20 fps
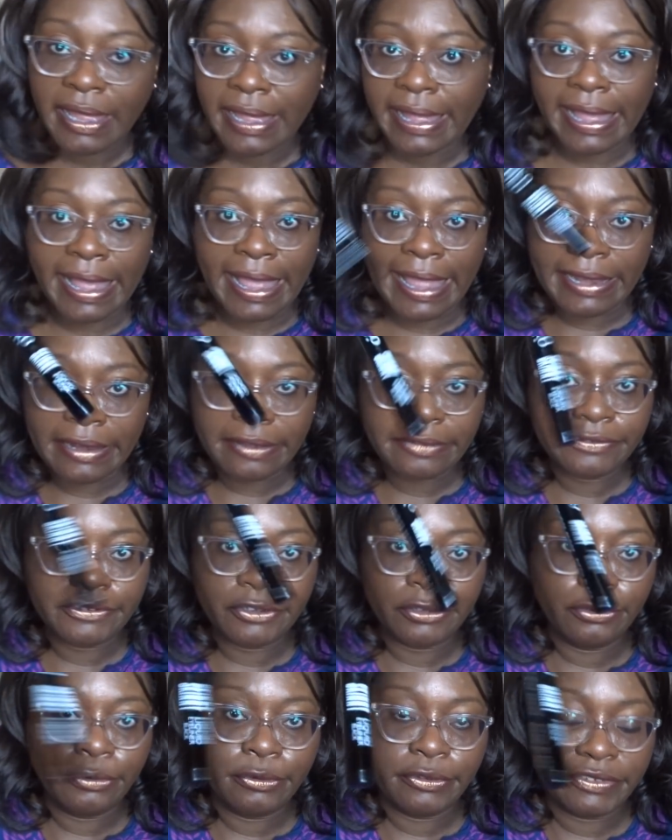And of
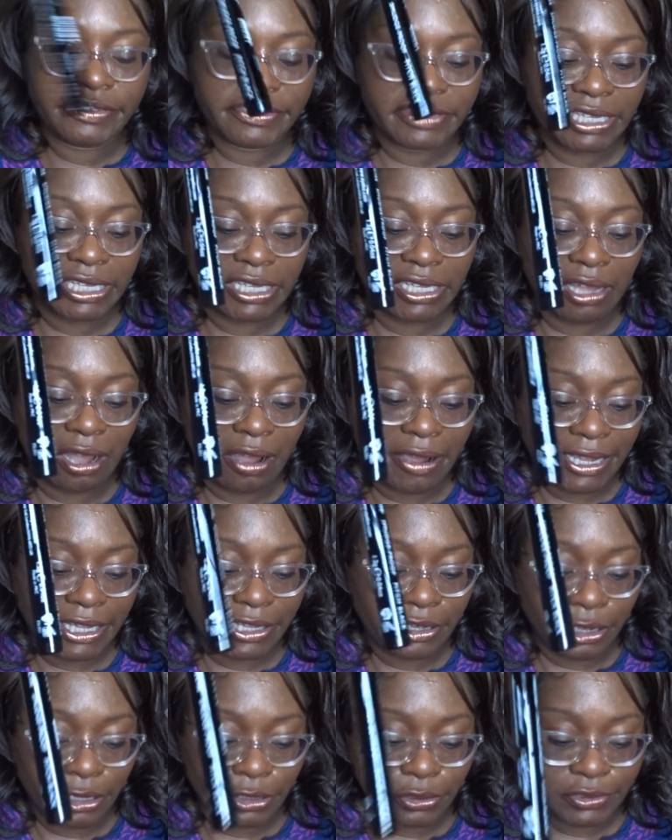course, the
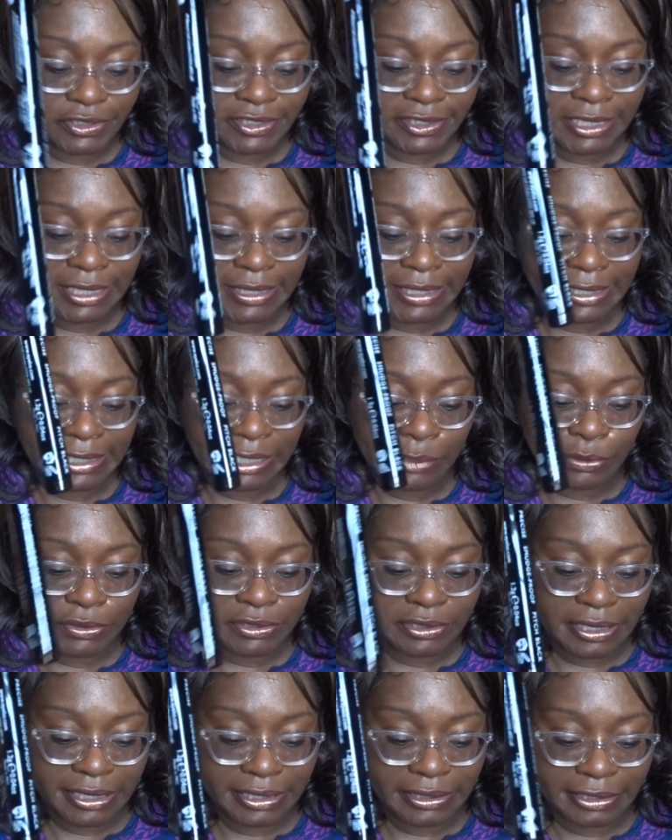Ico Skinny Liquid
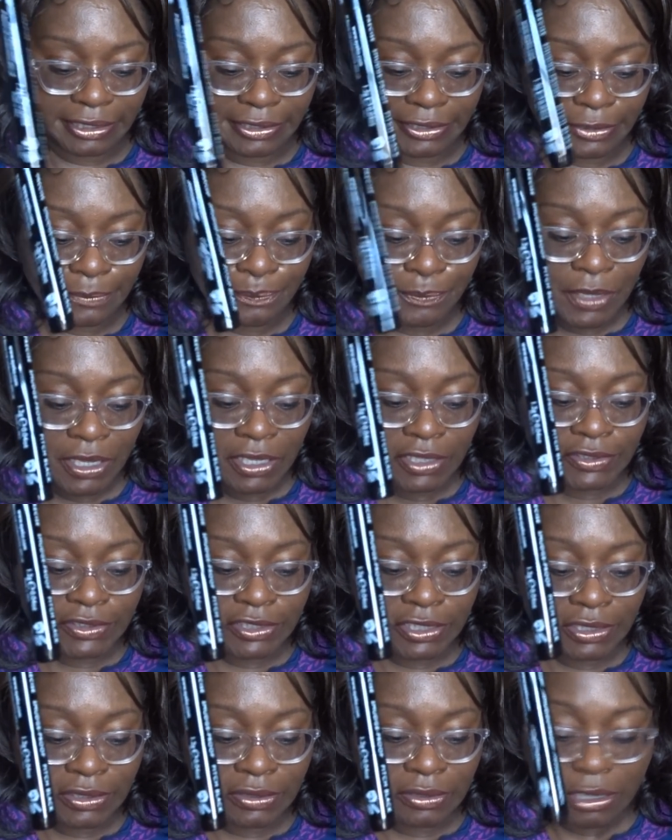Eyeliner.
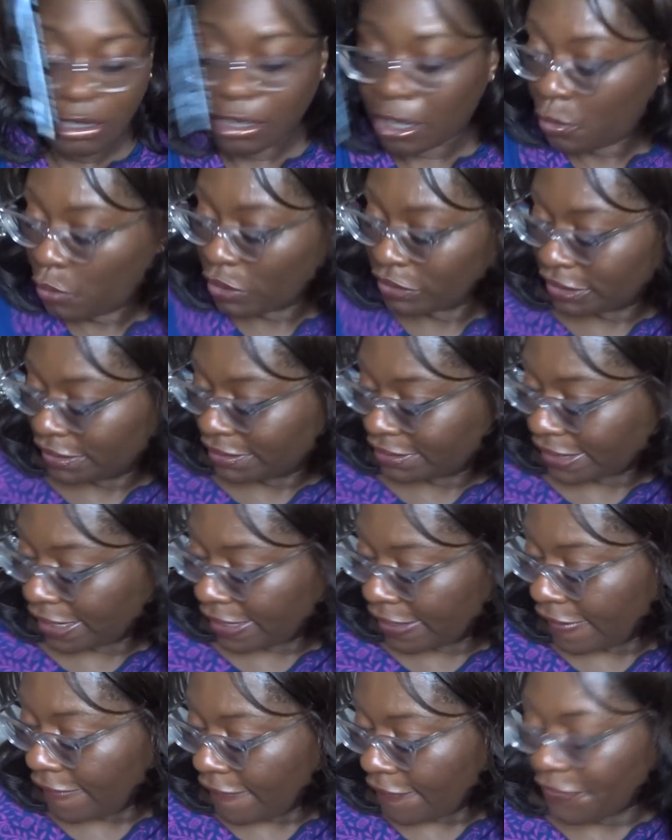So, oh, I didn't
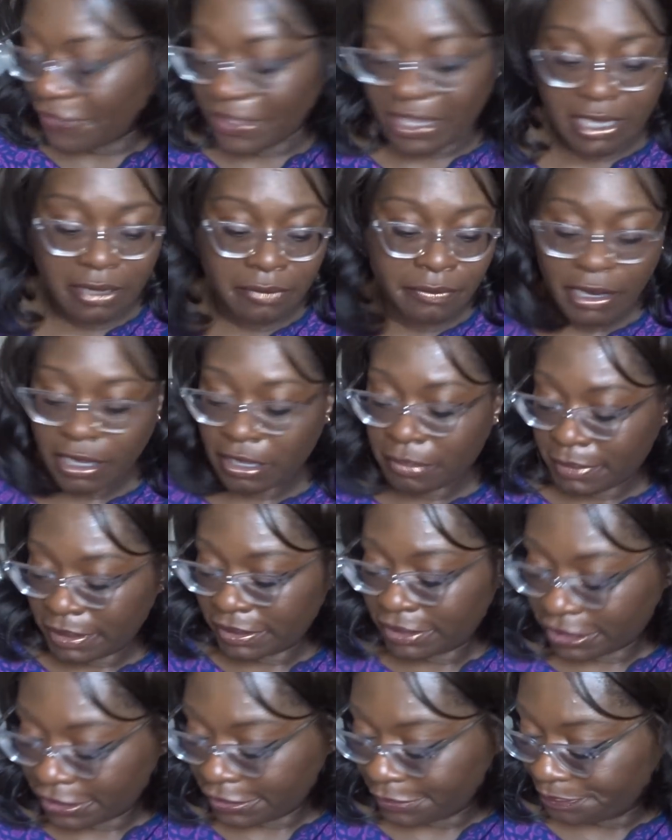say the
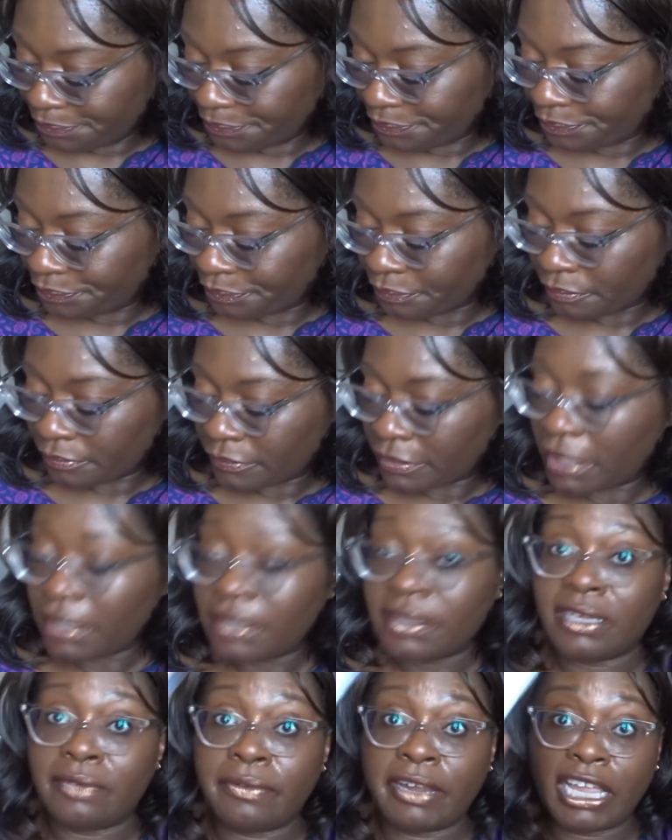recommended
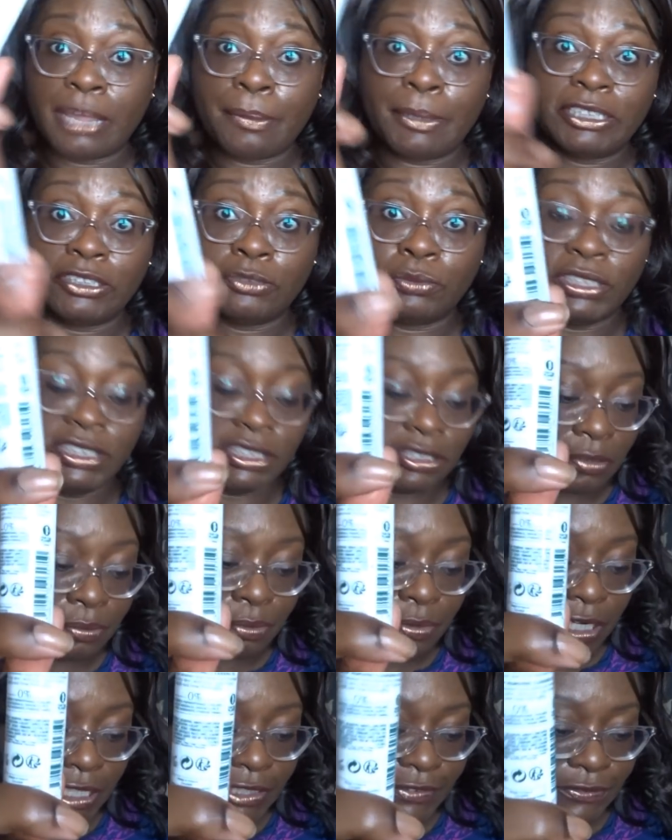retail
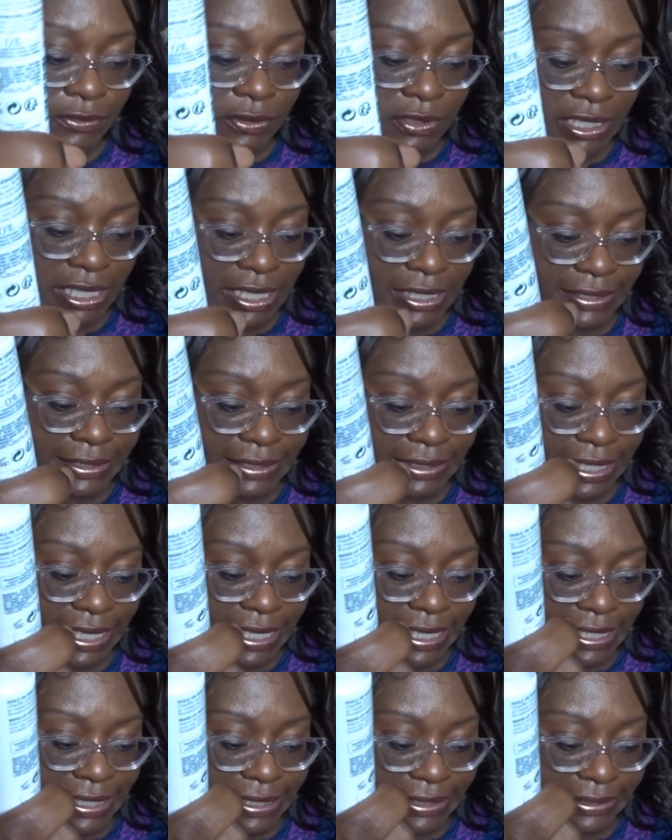price for this
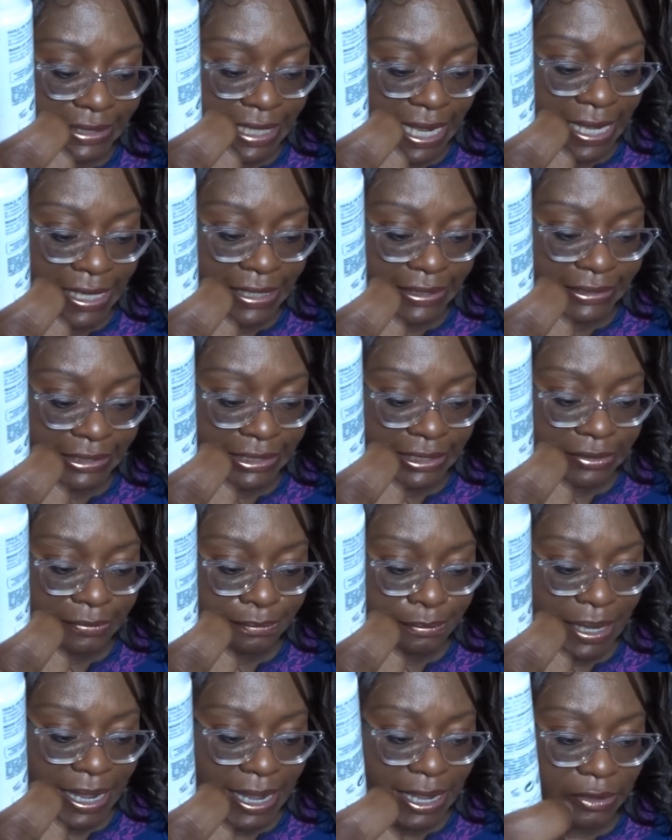is
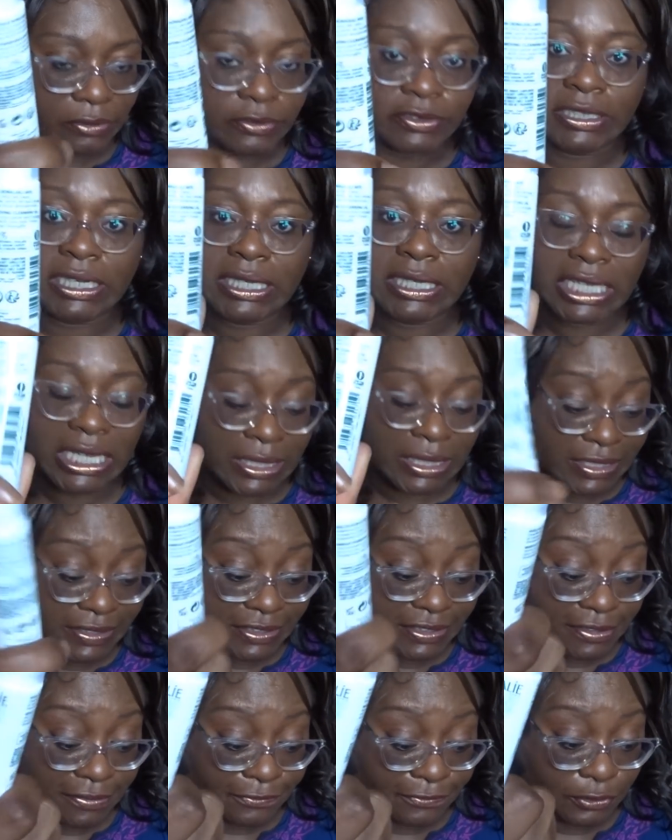£18. And I think this
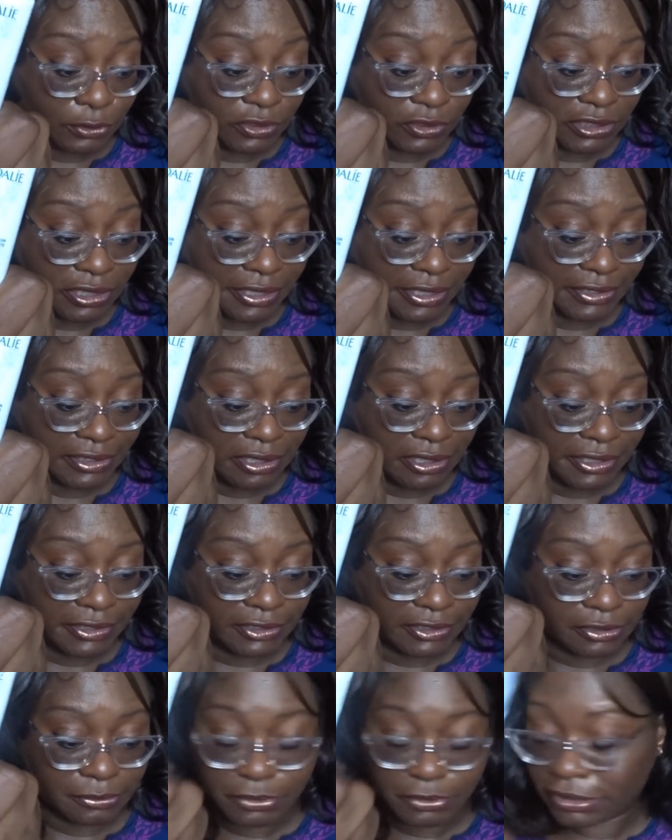is a full size
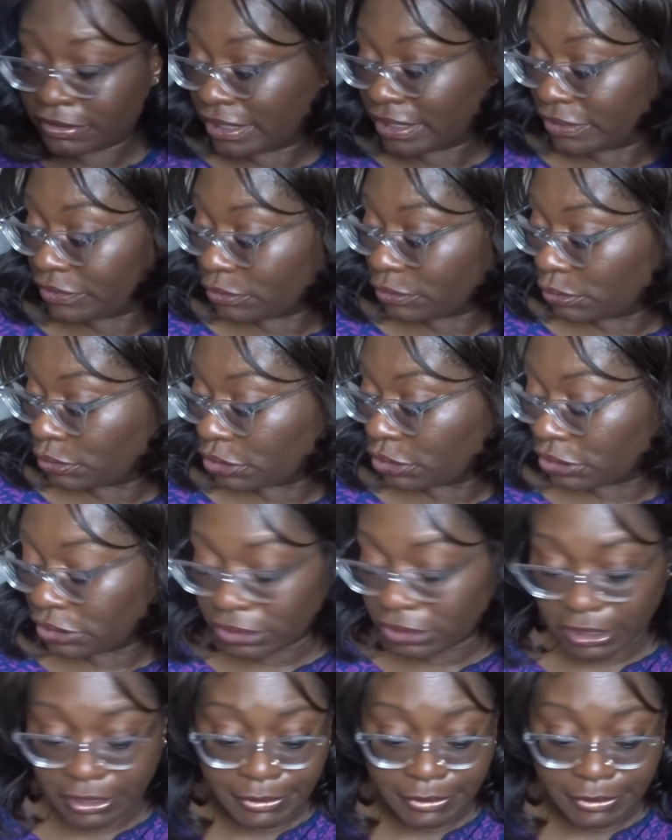item, so that's all good.